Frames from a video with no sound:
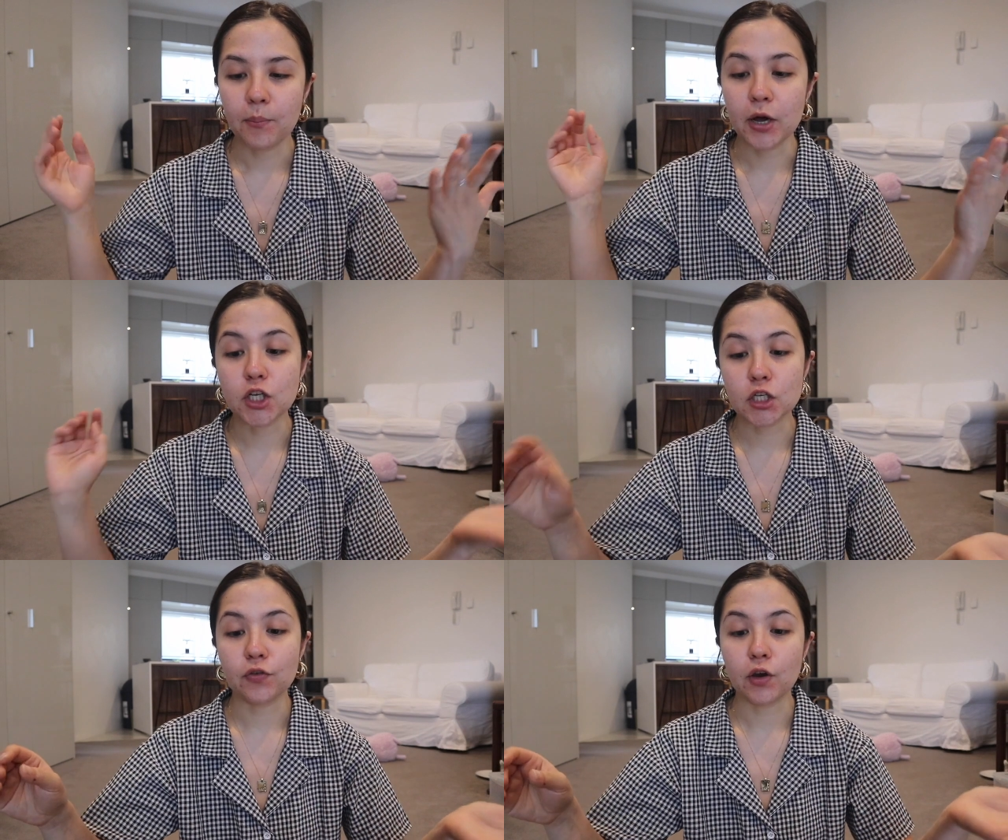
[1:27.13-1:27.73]
but
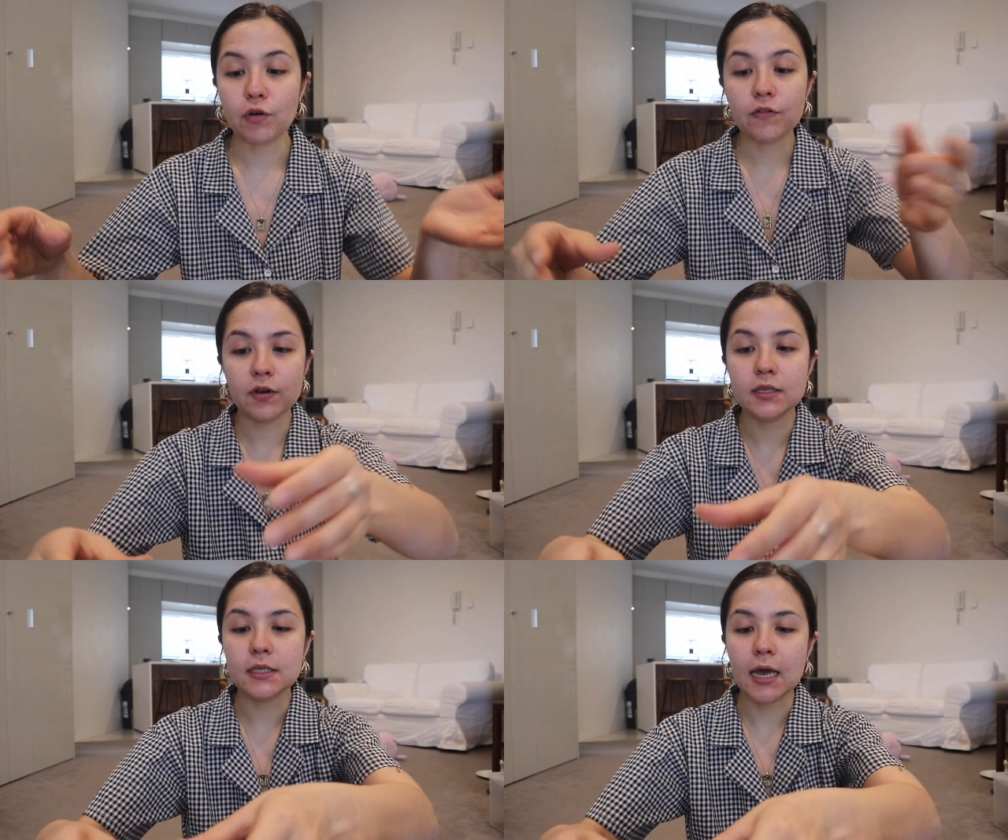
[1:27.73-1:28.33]
just for your
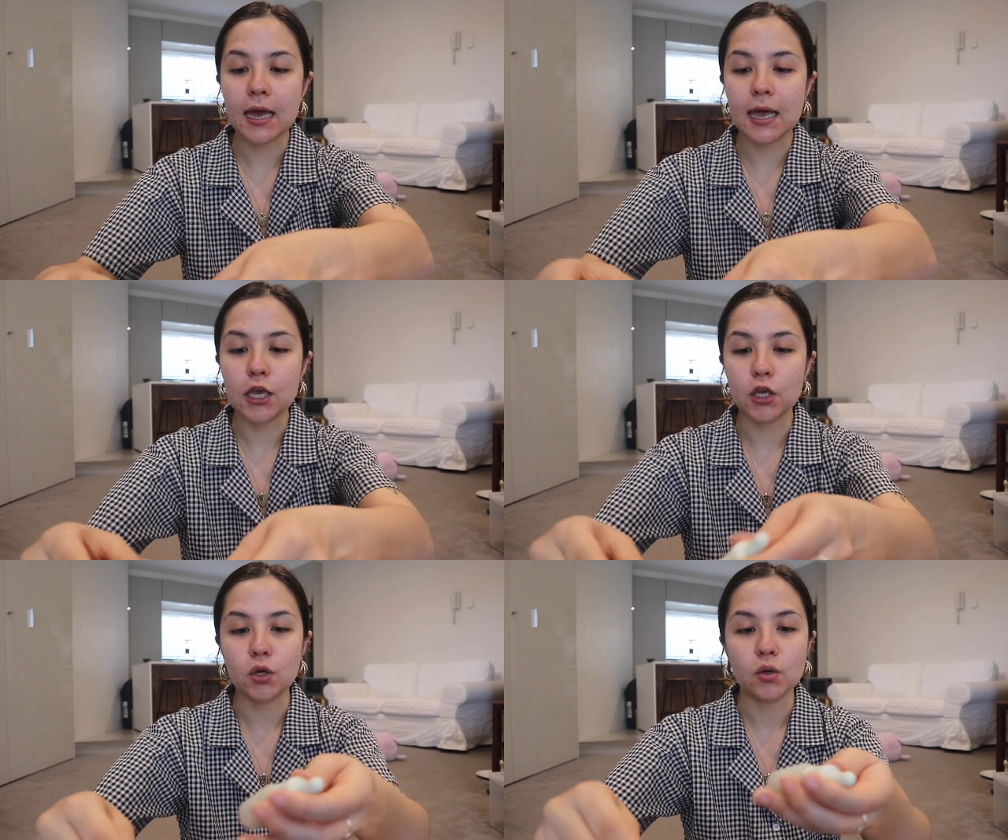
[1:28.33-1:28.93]
reference I
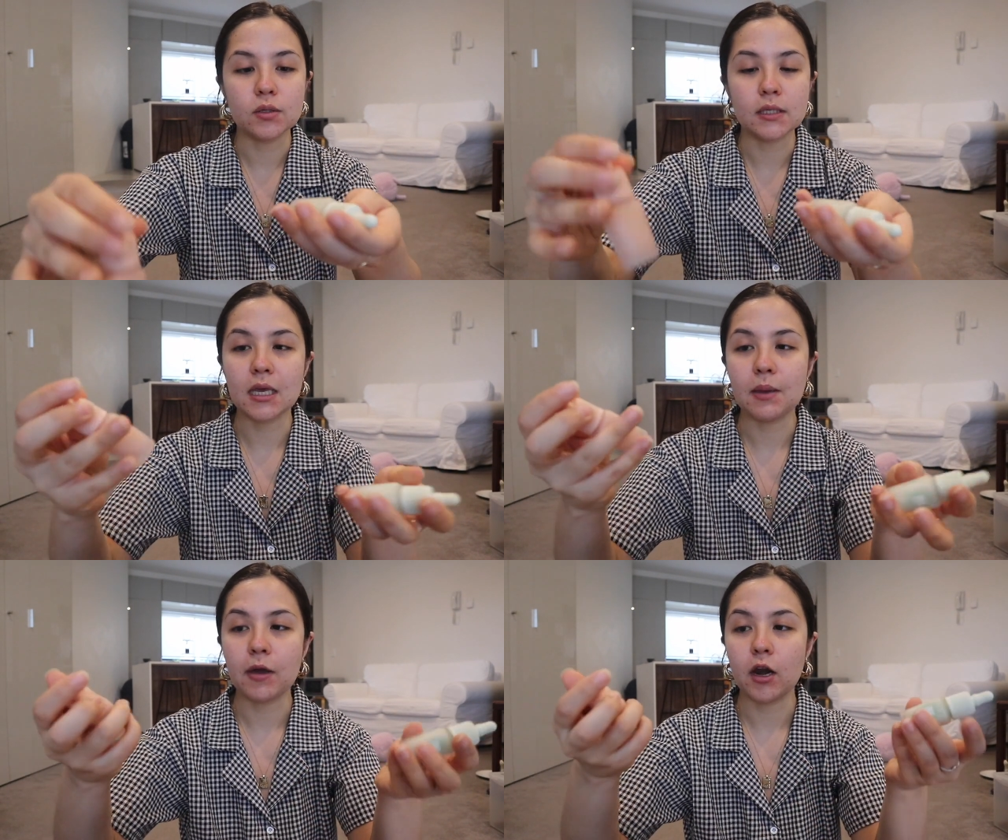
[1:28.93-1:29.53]
use
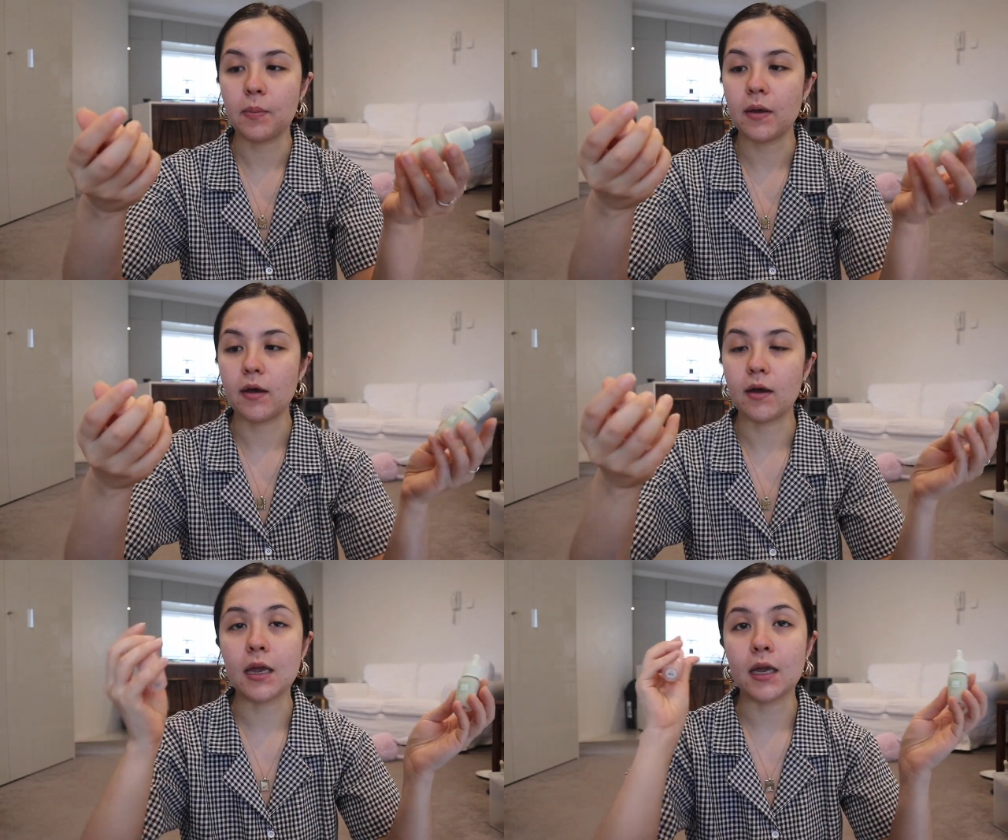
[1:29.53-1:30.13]
the Petty
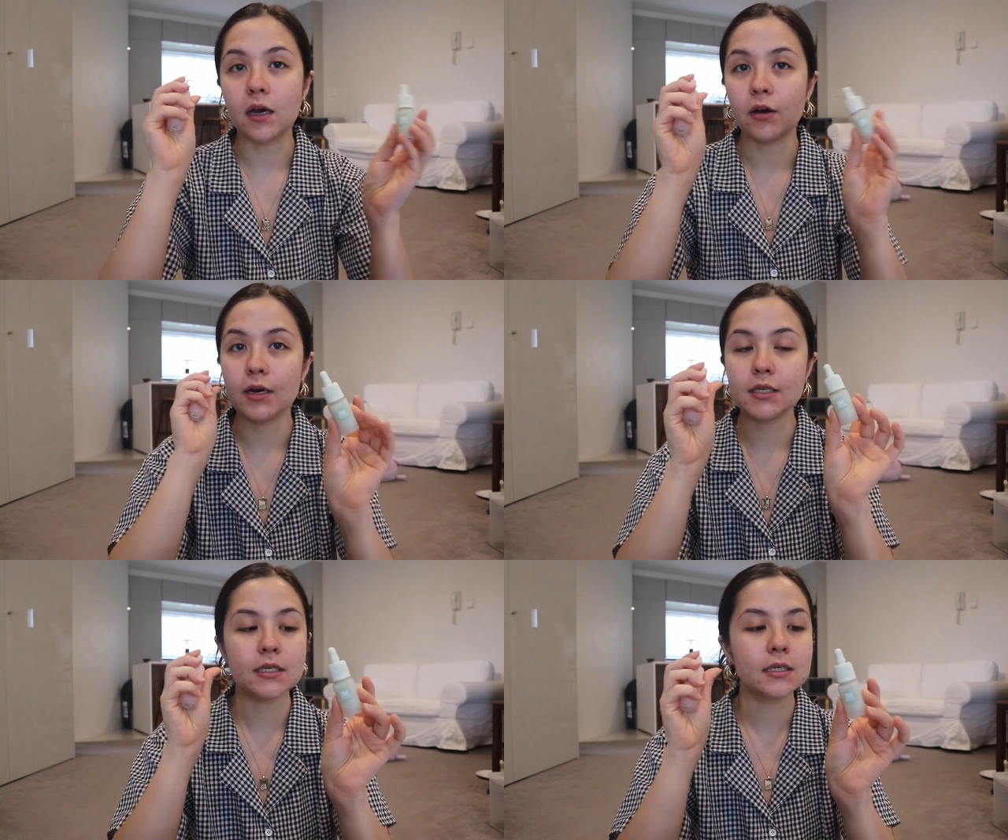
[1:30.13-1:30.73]
Petter ink
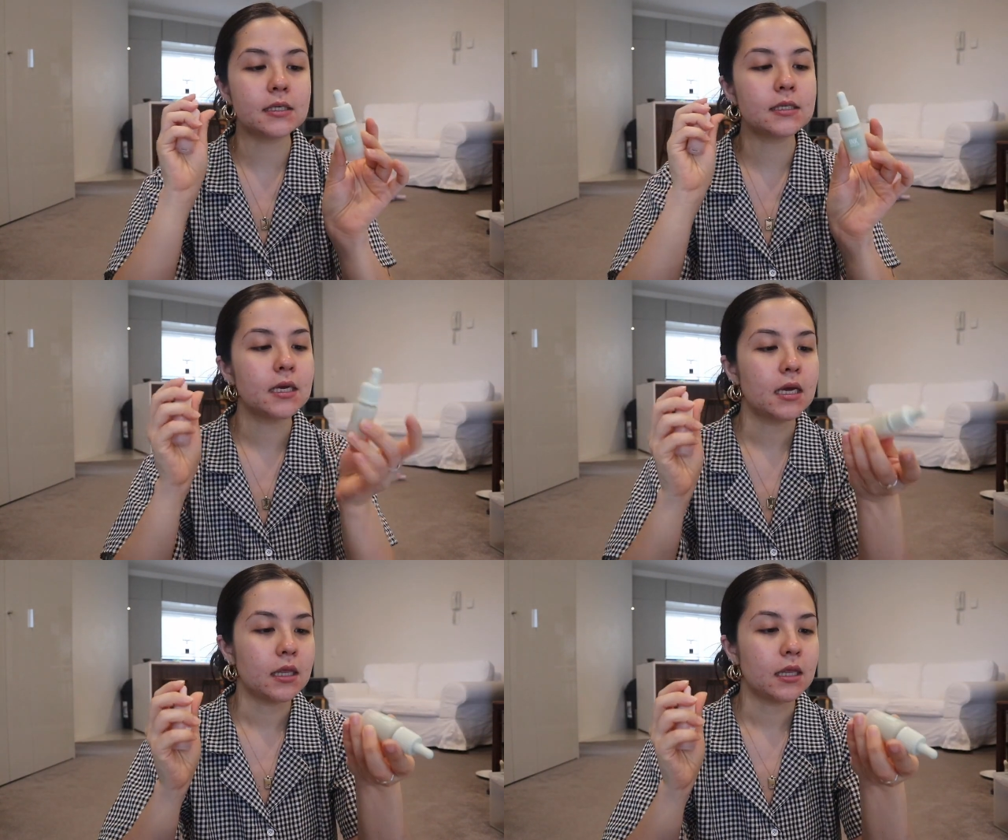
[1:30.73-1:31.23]
correctors.